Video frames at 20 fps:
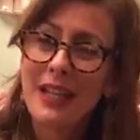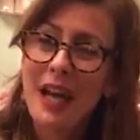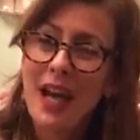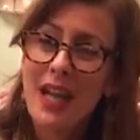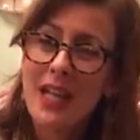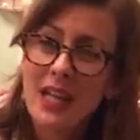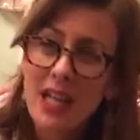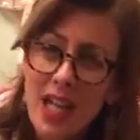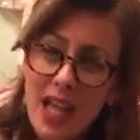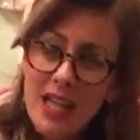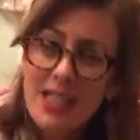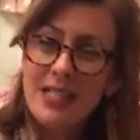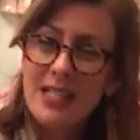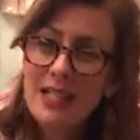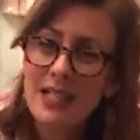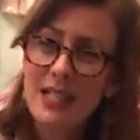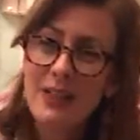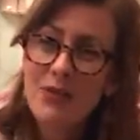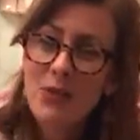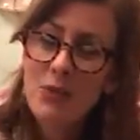I'd like
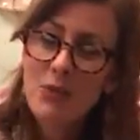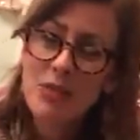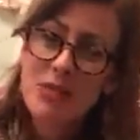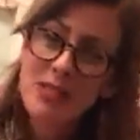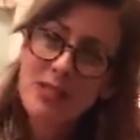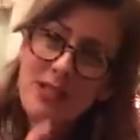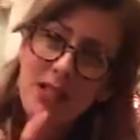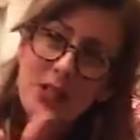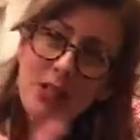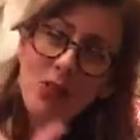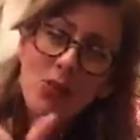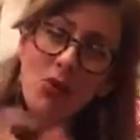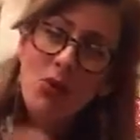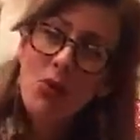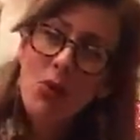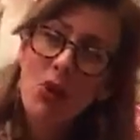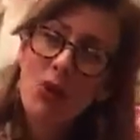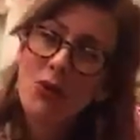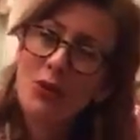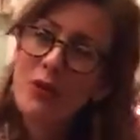to leave you with just a little
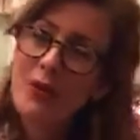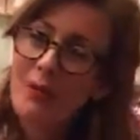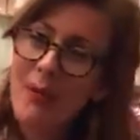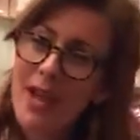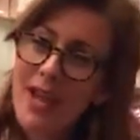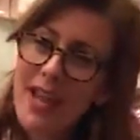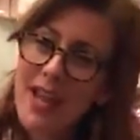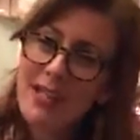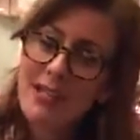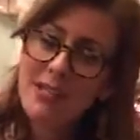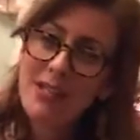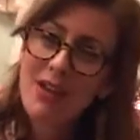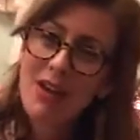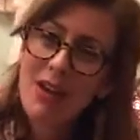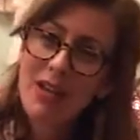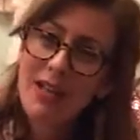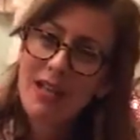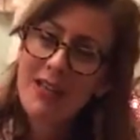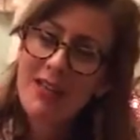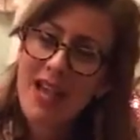quote about
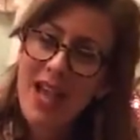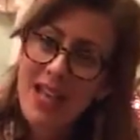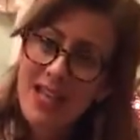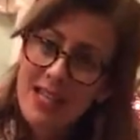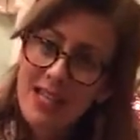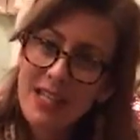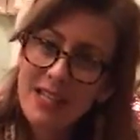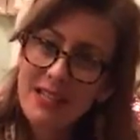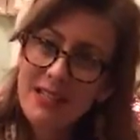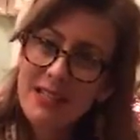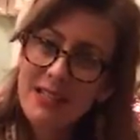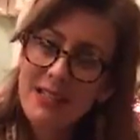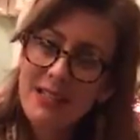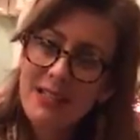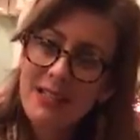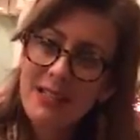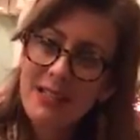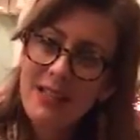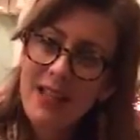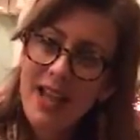anxiety, and that is,
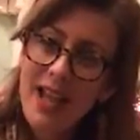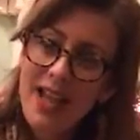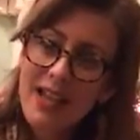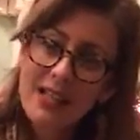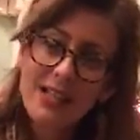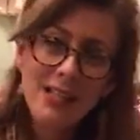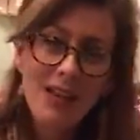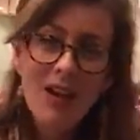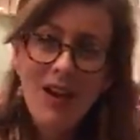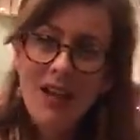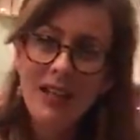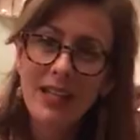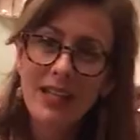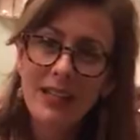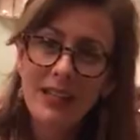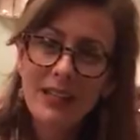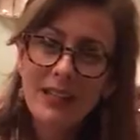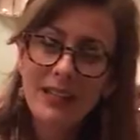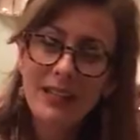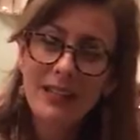
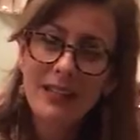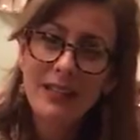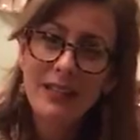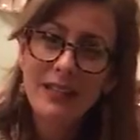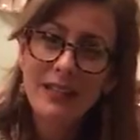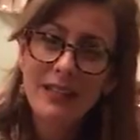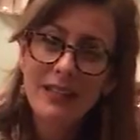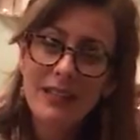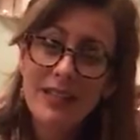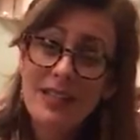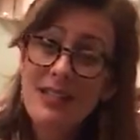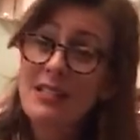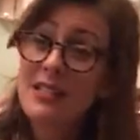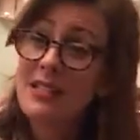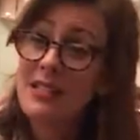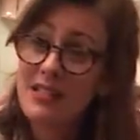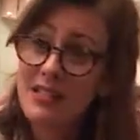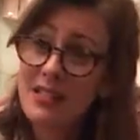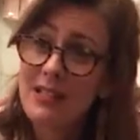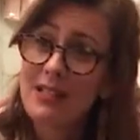anxiety is the
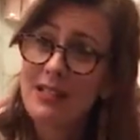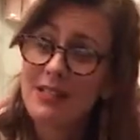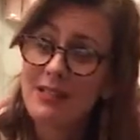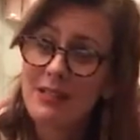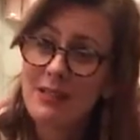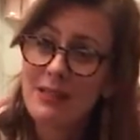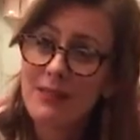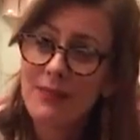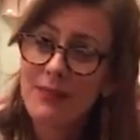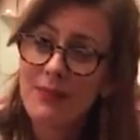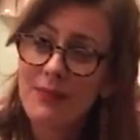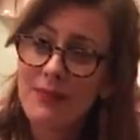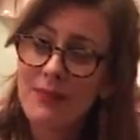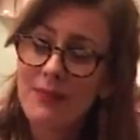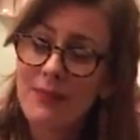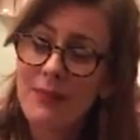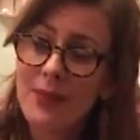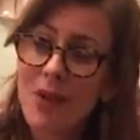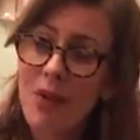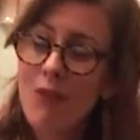dizziness
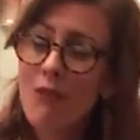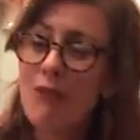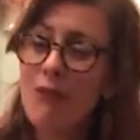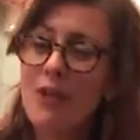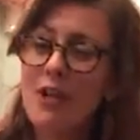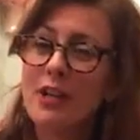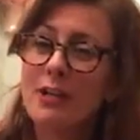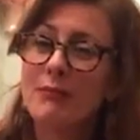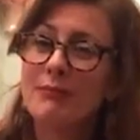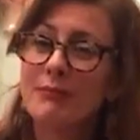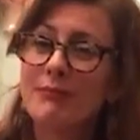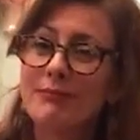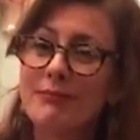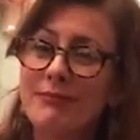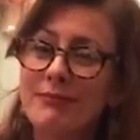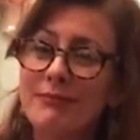of freedom.